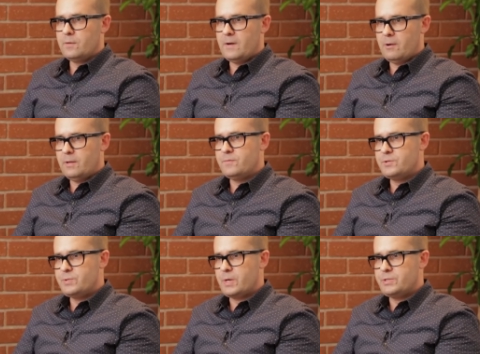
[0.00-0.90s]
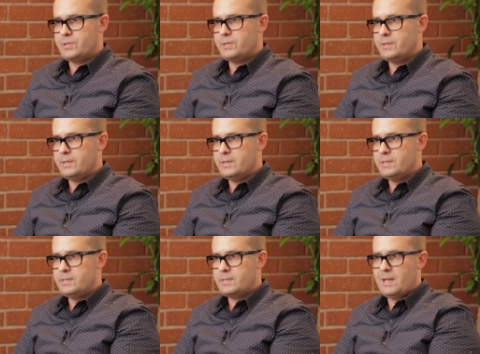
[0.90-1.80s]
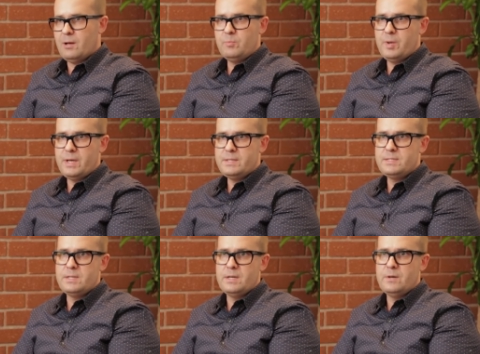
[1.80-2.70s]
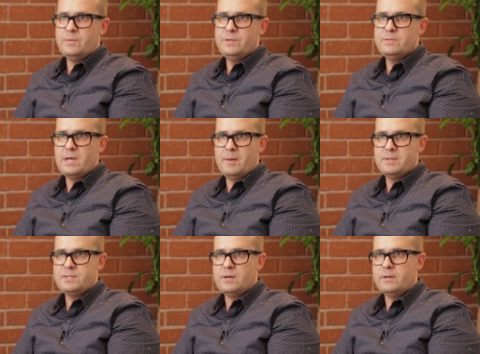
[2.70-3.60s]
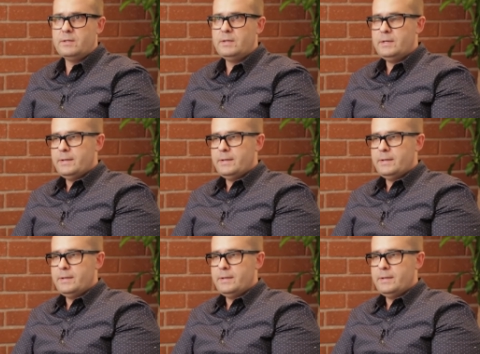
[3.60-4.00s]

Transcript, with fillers: of our infrastructure is cloud-based. Uh, we use Amazon.